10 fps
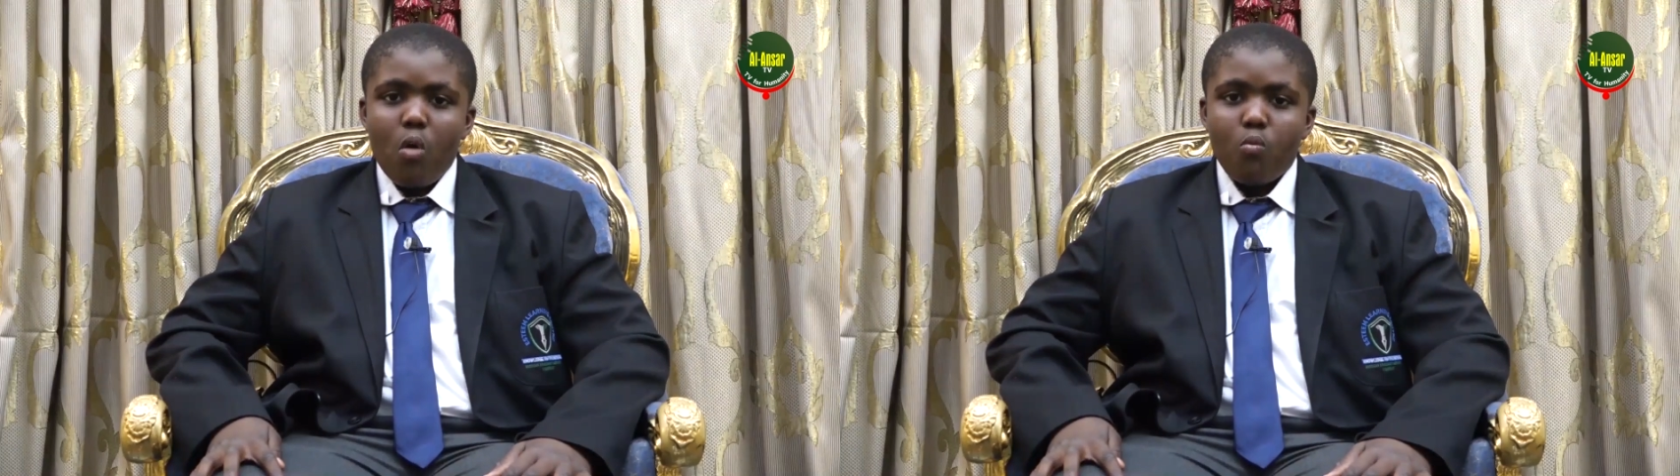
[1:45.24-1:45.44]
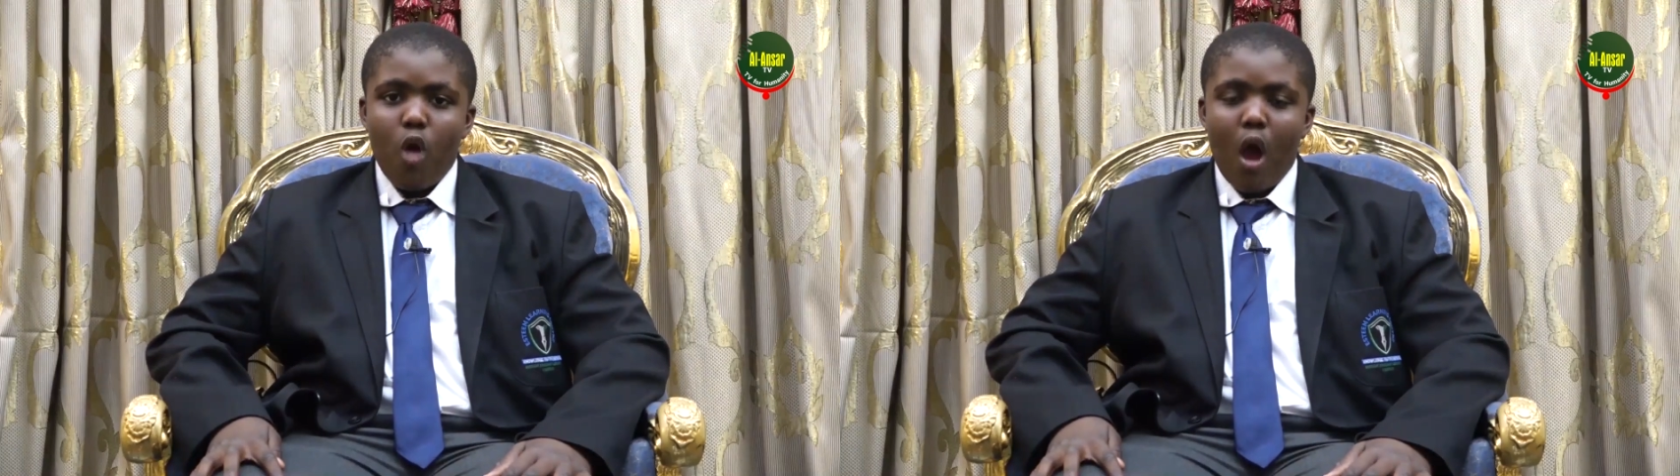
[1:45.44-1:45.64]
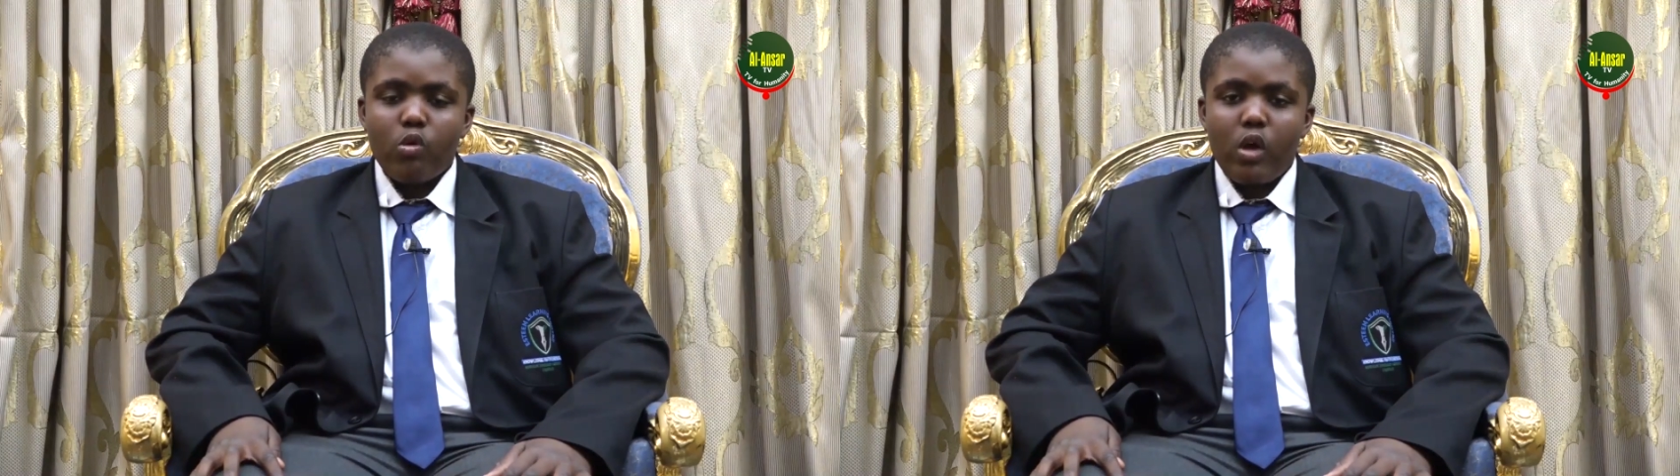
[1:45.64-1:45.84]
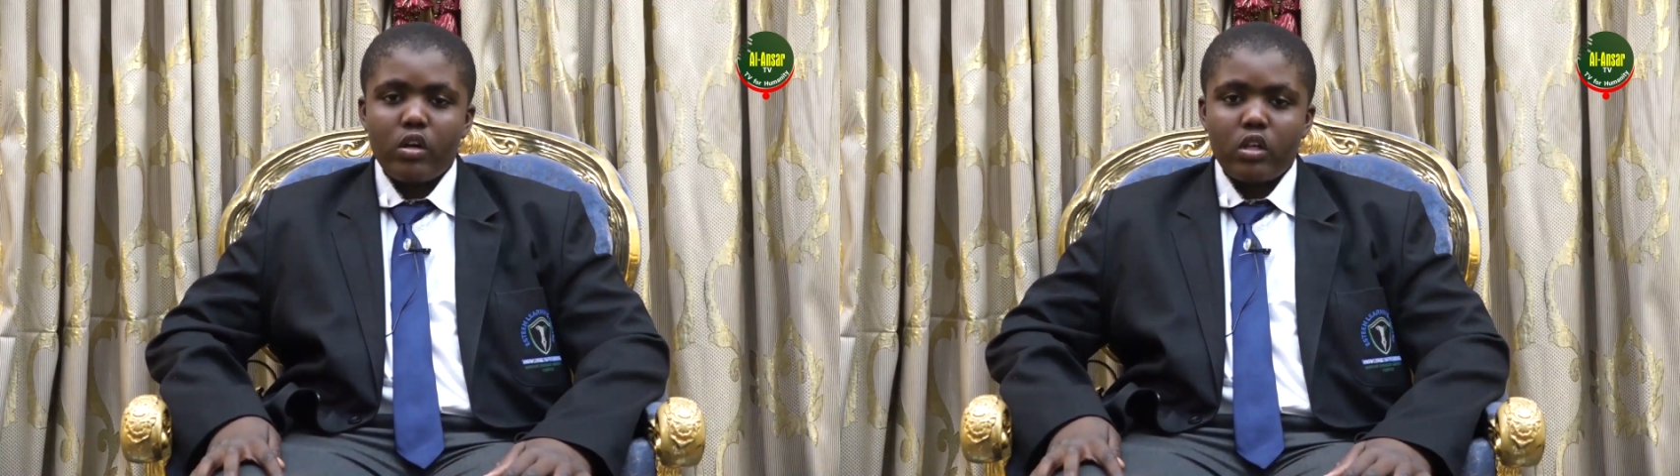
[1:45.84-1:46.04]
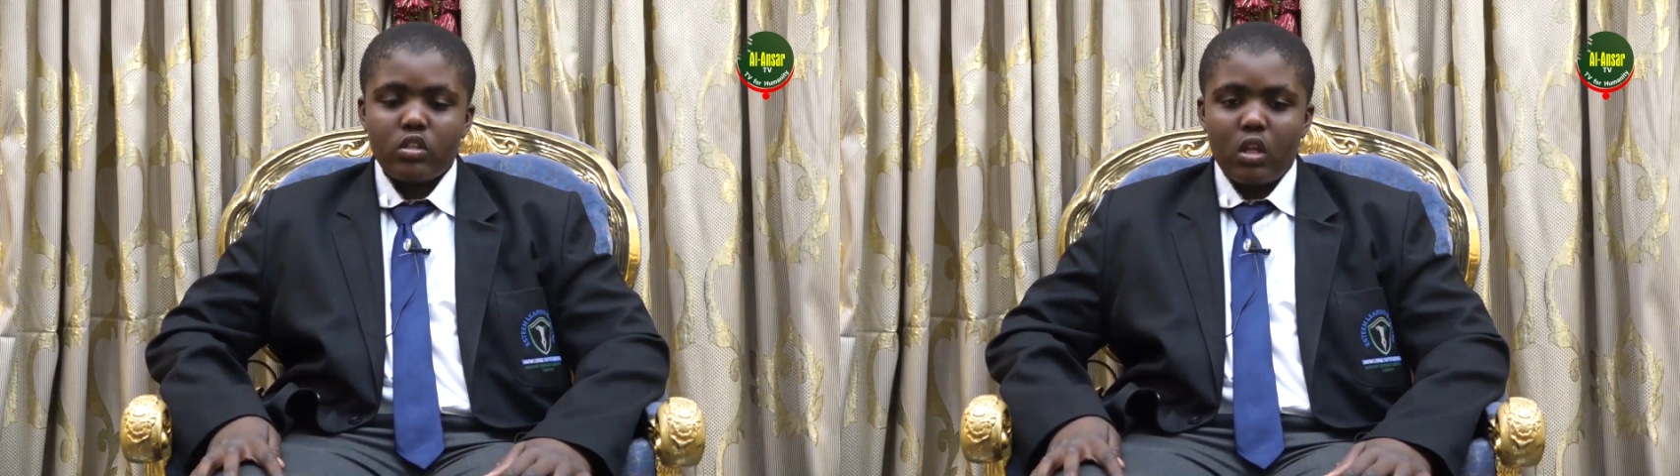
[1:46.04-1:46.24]

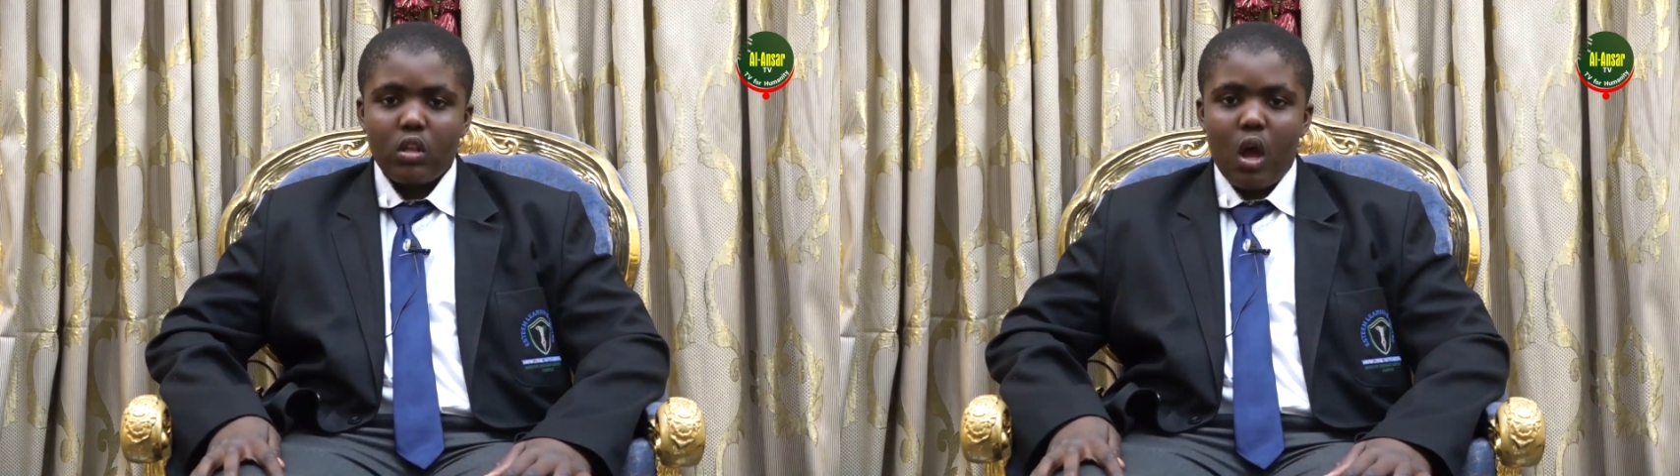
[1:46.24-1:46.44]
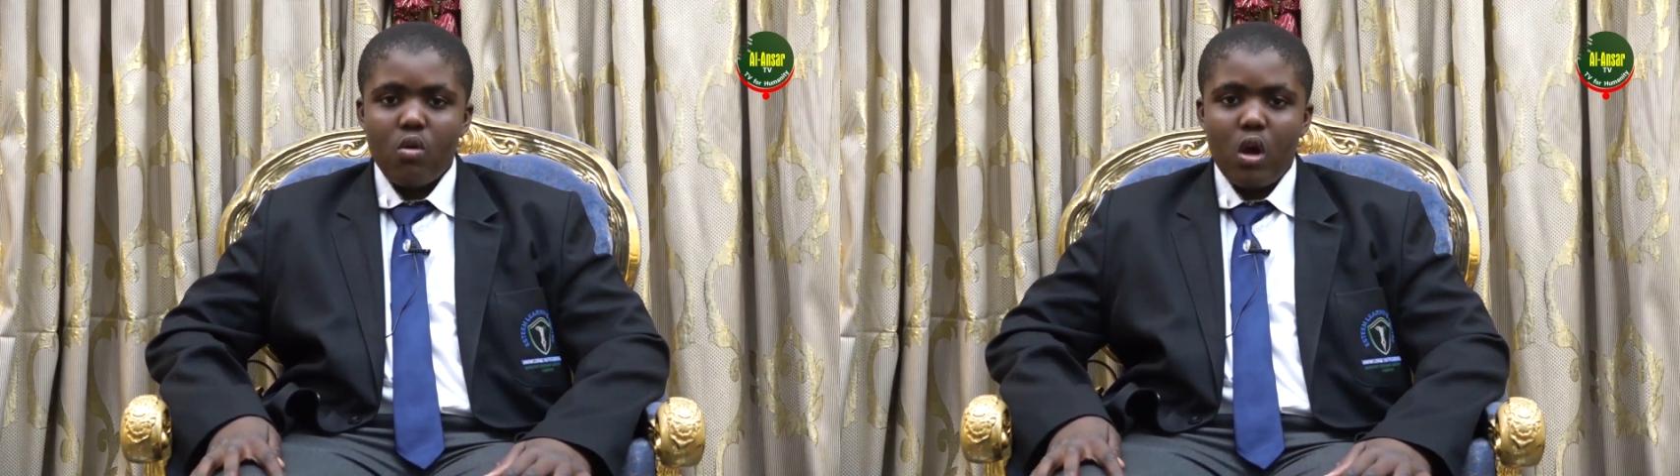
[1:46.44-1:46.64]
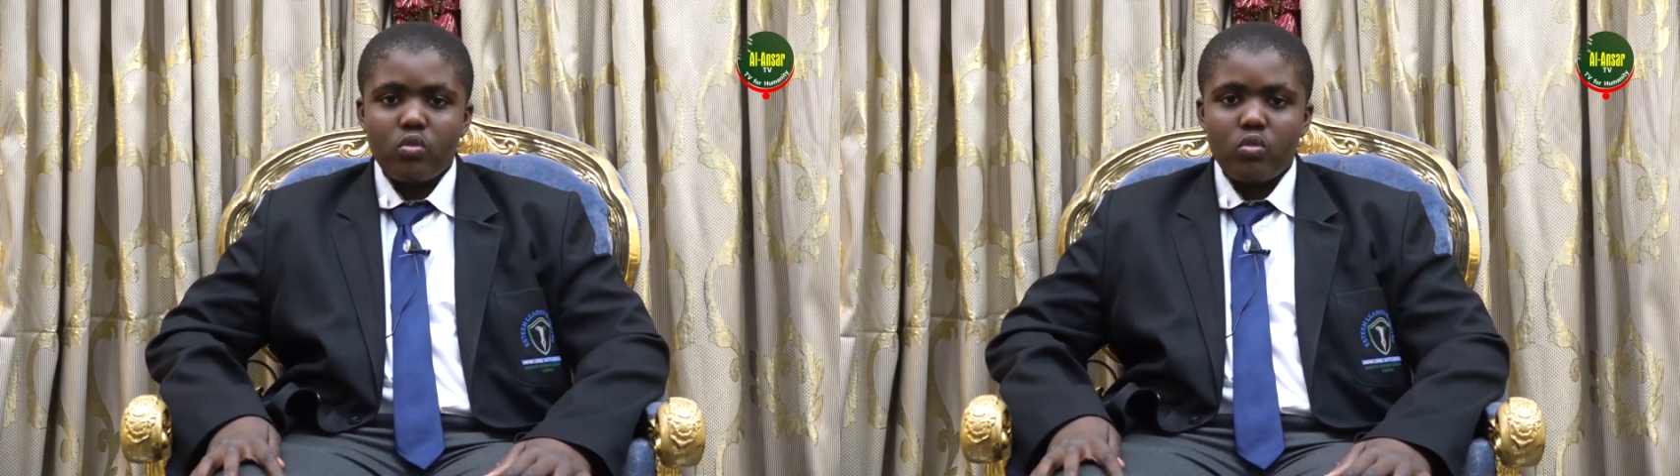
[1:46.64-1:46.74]
Muawiyah radiallahu